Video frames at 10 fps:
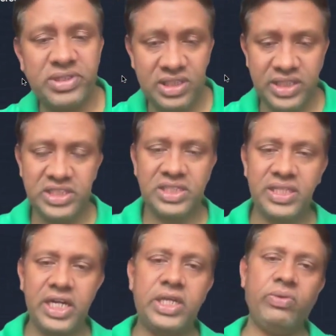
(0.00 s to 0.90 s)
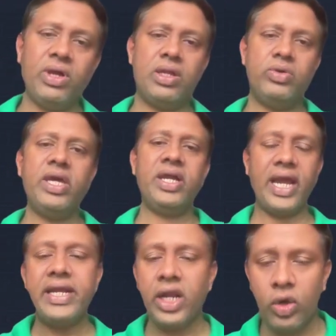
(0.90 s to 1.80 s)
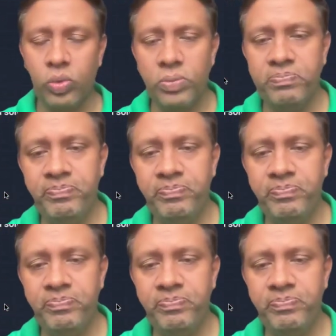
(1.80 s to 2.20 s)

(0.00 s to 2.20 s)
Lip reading: presentation that you are looking right now